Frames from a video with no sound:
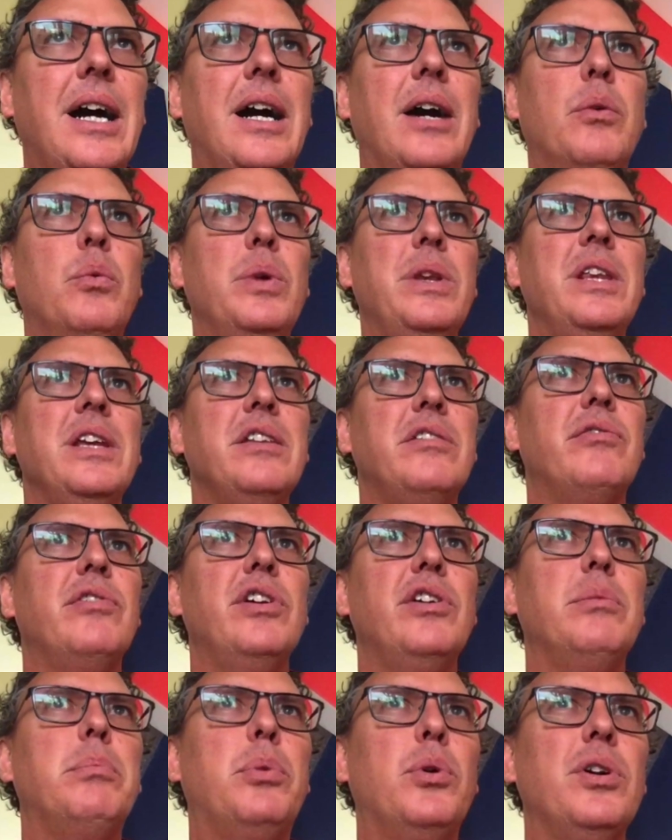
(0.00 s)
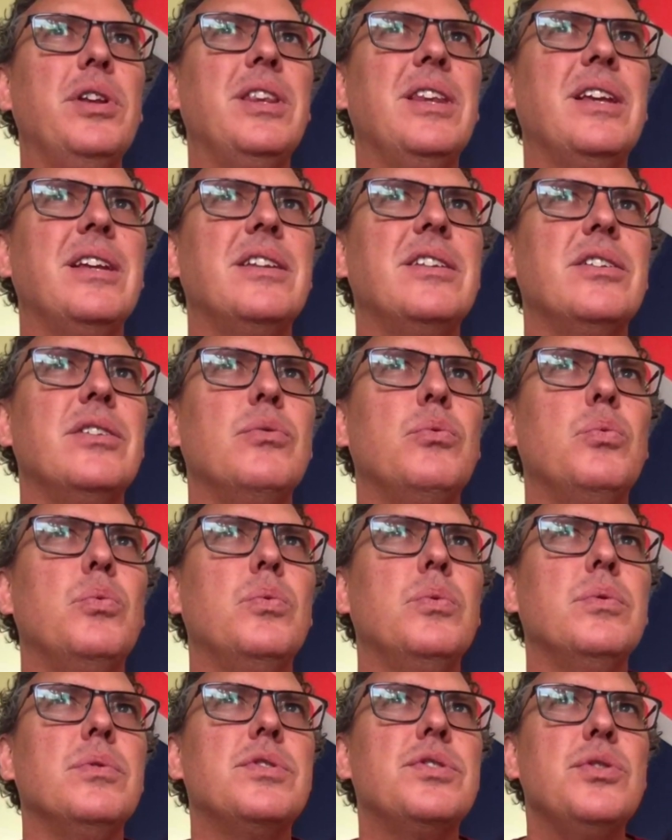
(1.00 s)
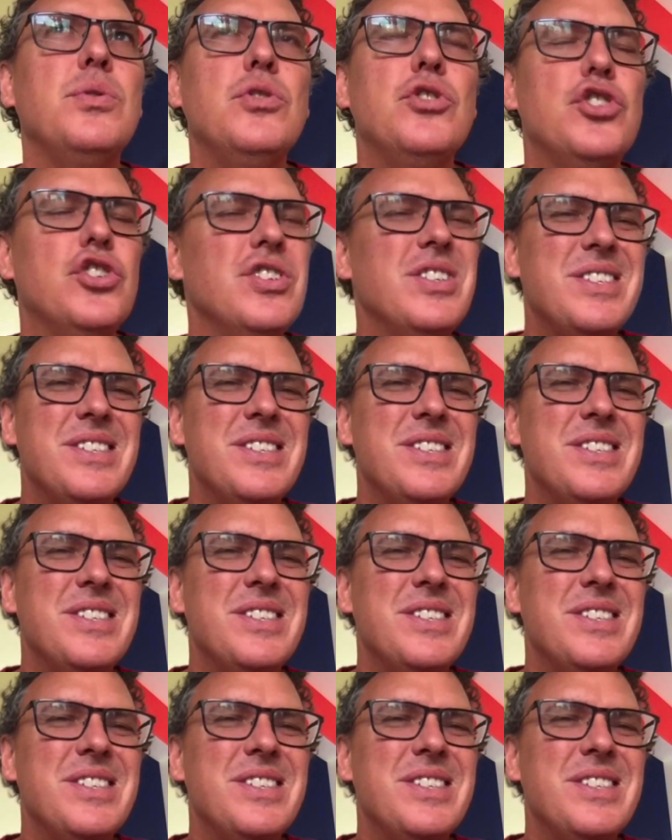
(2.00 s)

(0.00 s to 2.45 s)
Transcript: We think it's very important that students should